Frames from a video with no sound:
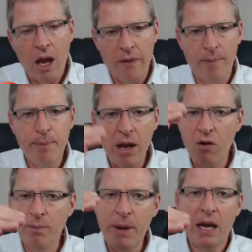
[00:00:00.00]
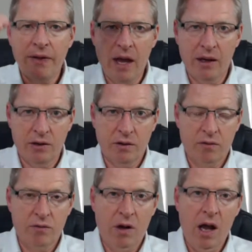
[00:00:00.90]
And the bigger and bigger that
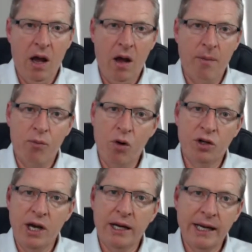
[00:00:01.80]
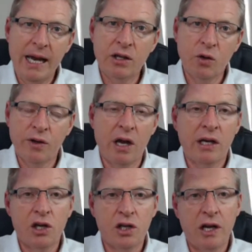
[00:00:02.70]
project is, or that
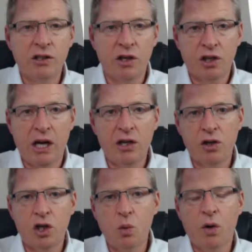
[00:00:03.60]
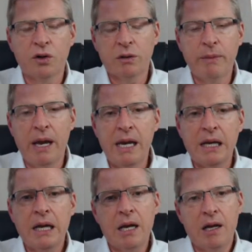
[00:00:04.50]
initiative, the changes you want to
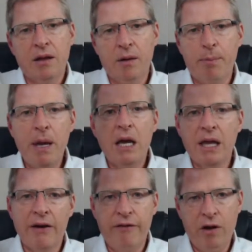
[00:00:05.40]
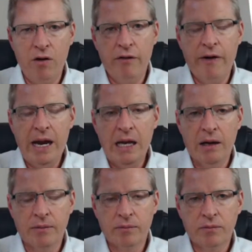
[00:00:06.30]
make, the bigger that fear of
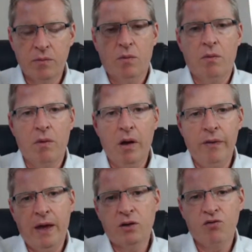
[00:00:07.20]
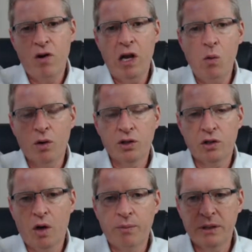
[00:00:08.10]
failure. And that's really what
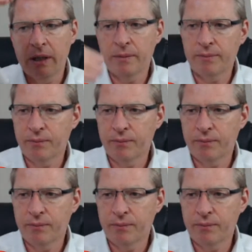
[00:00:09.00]
stops it.